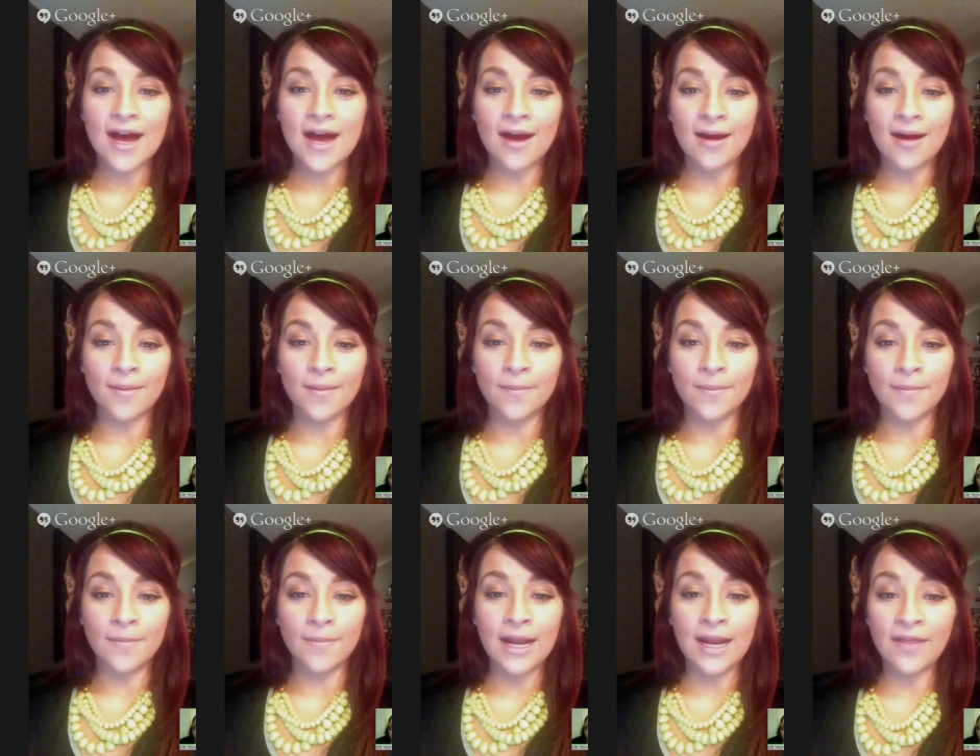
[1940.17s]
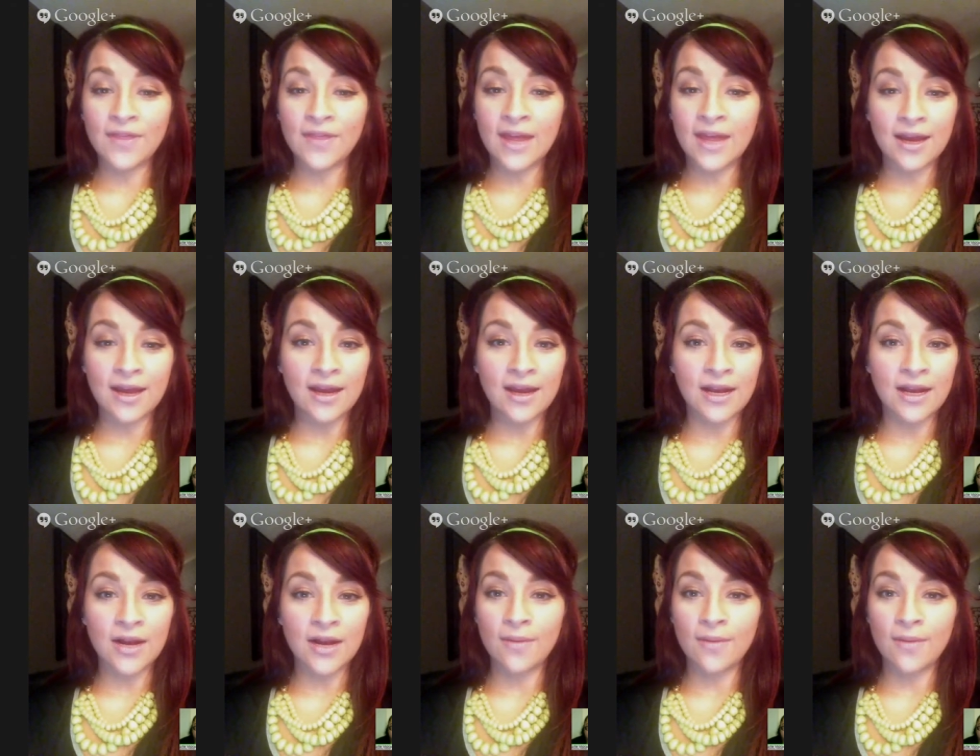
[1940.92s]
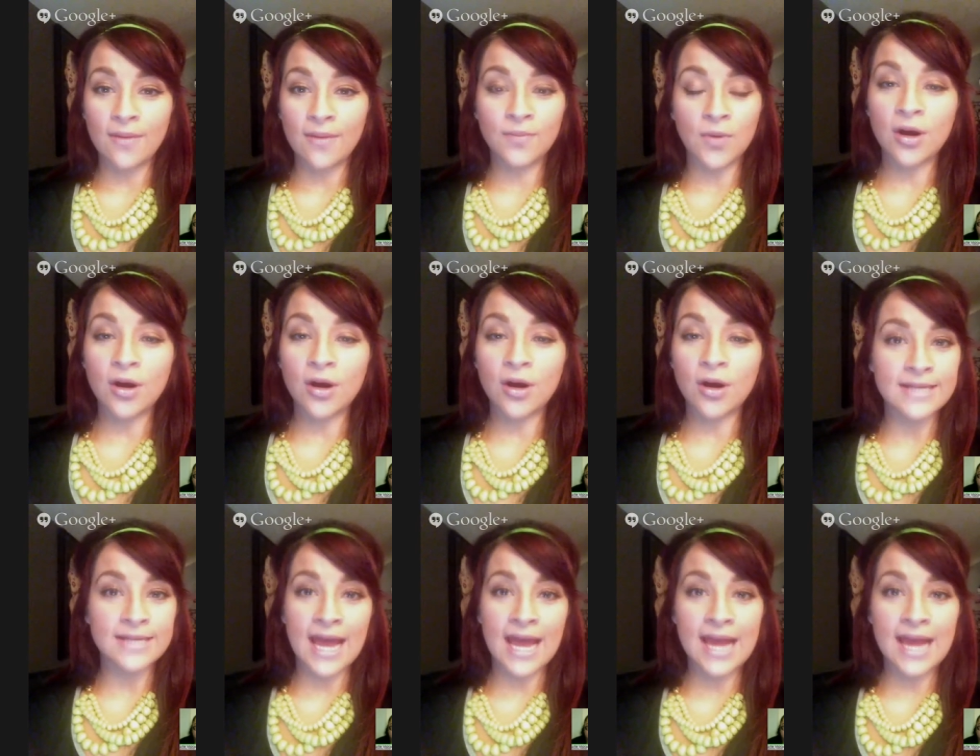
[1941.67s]
And I think, I would work
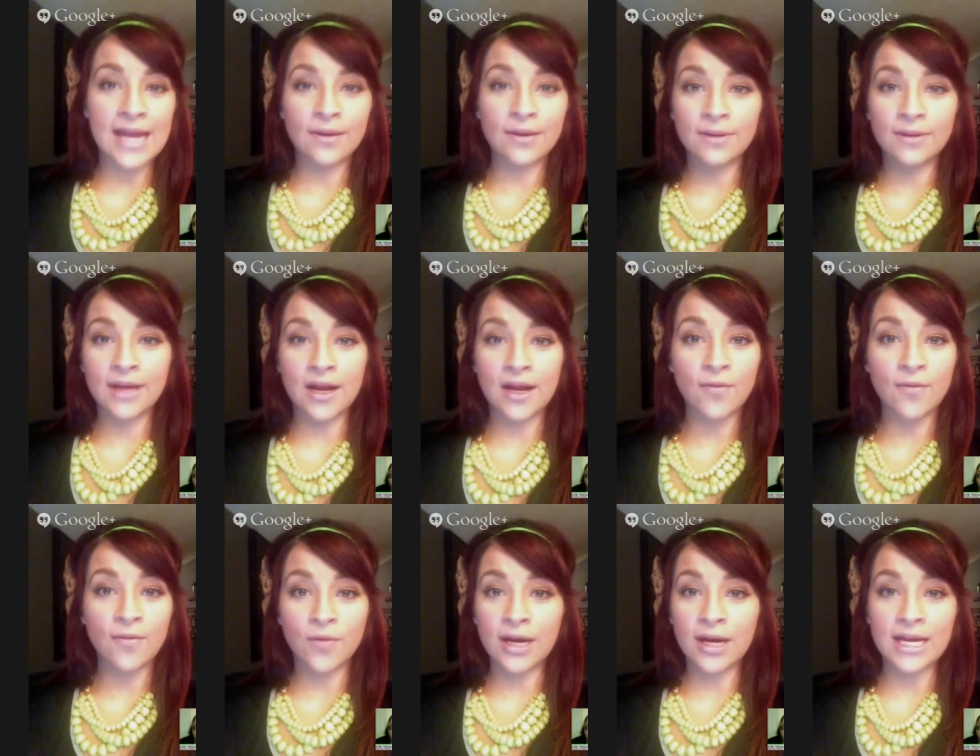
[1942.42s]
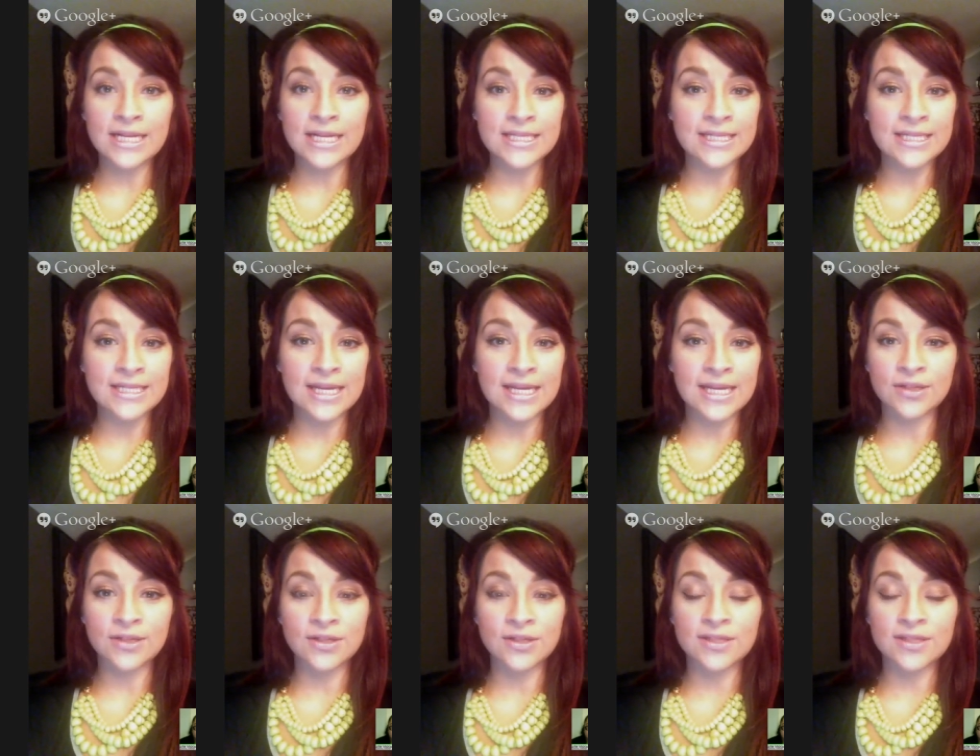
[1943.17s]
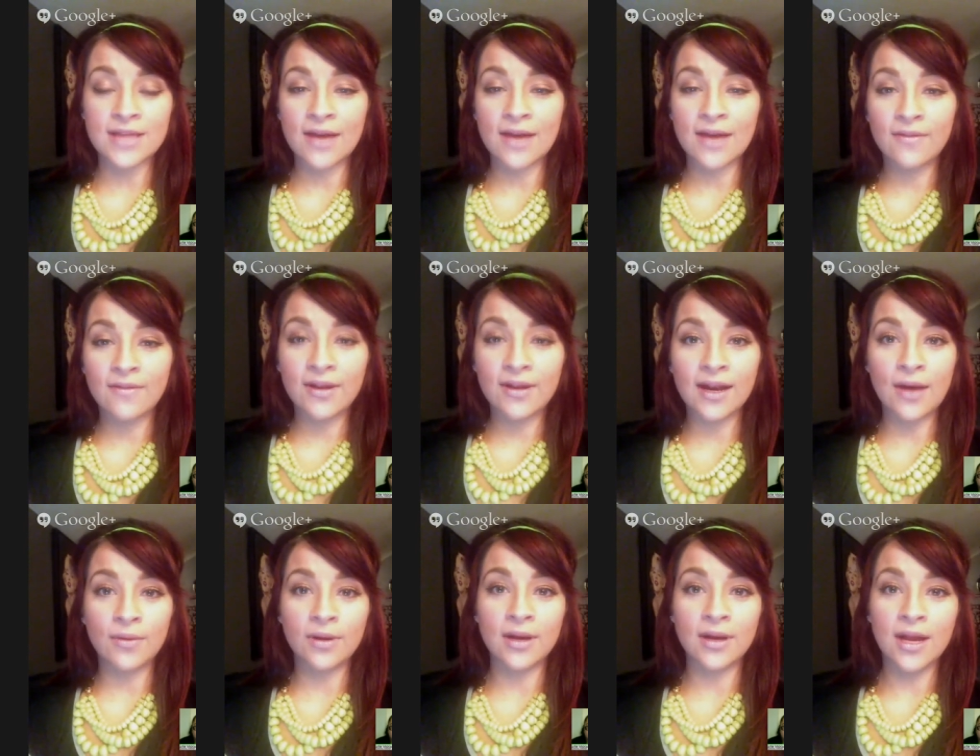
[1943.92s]
all day, and I would get off work at 6 or 7,
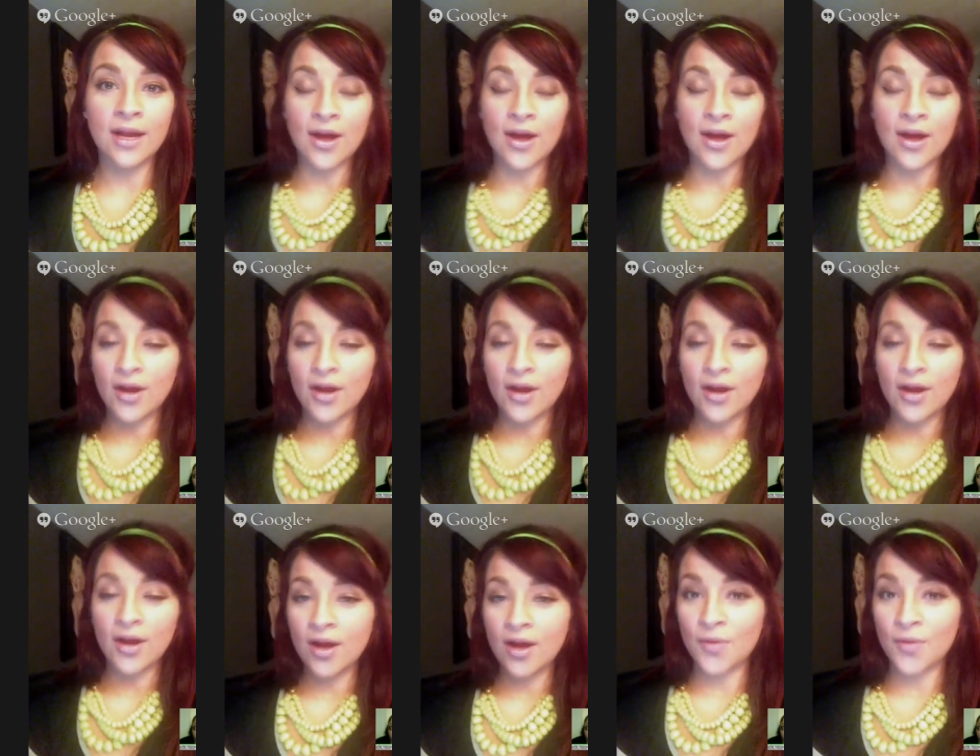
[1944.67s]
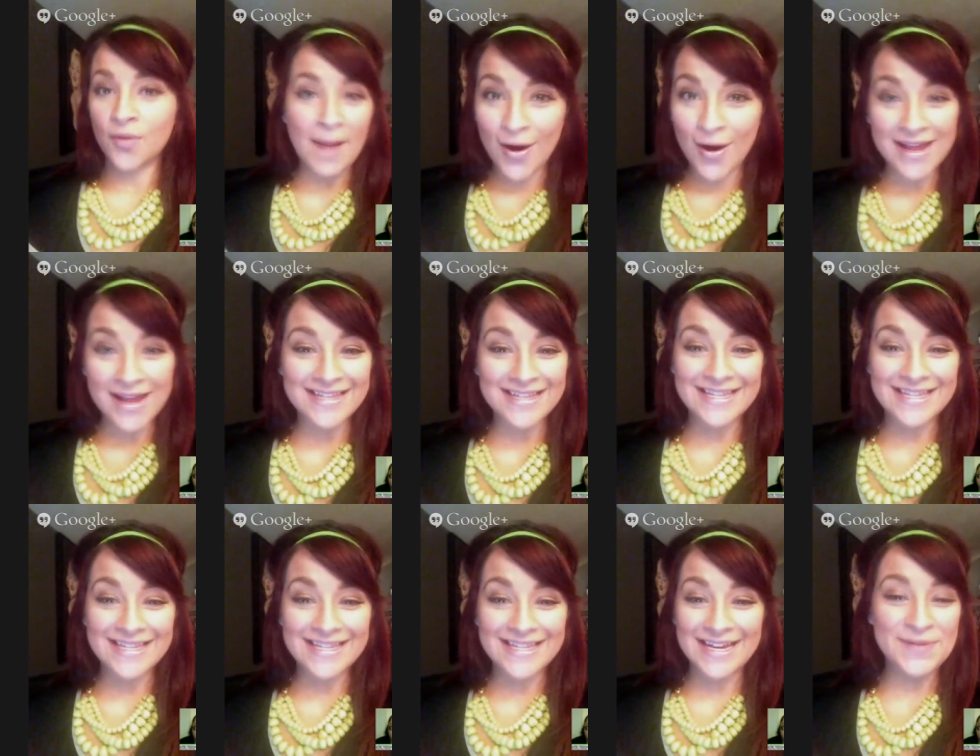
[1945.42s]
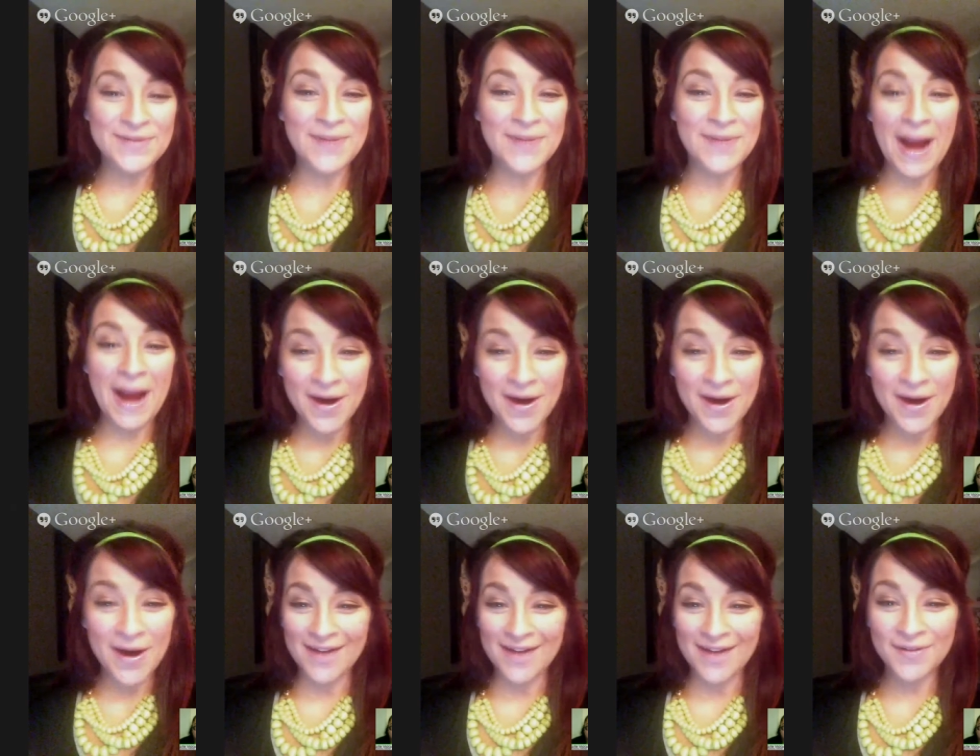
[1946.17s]
and I would go to wrap parties and do wrap
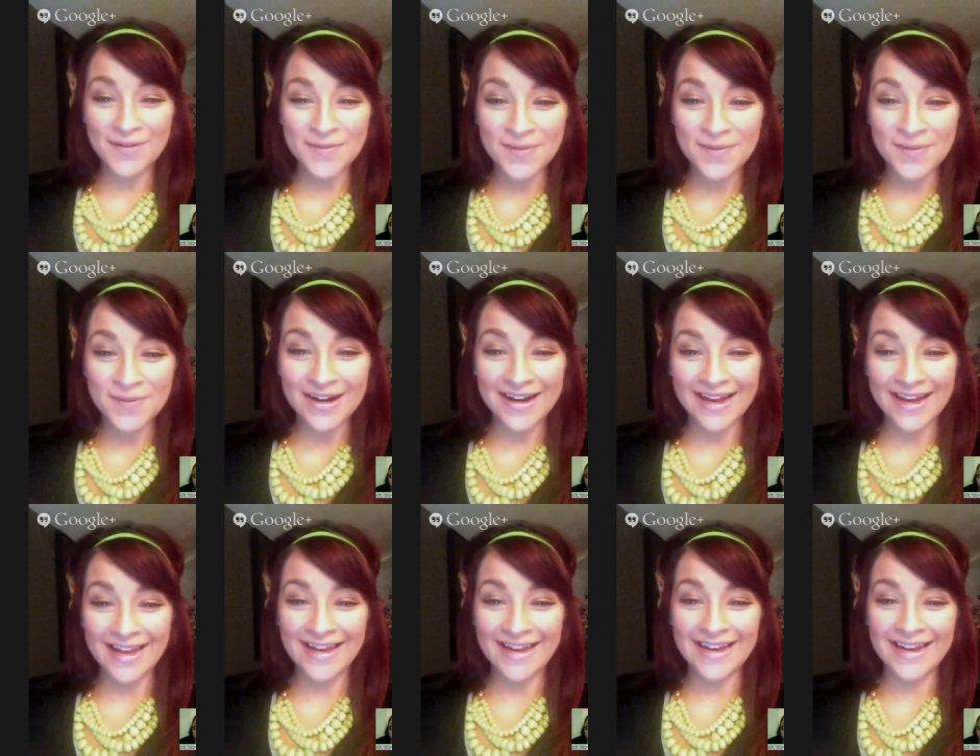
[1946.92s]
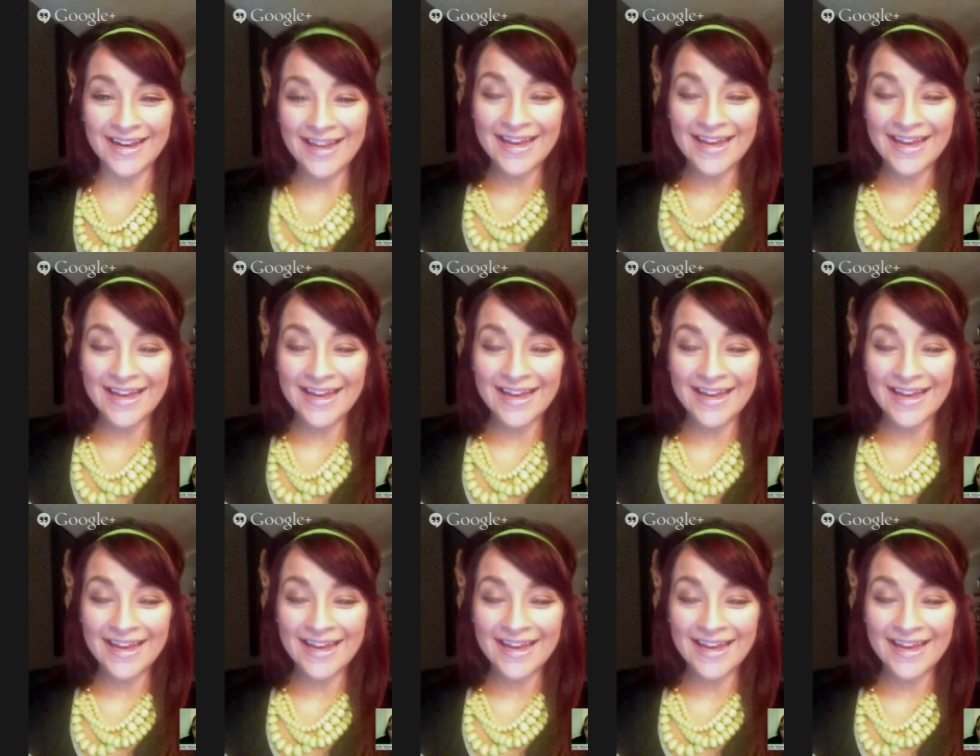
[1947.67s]
parties after work, and,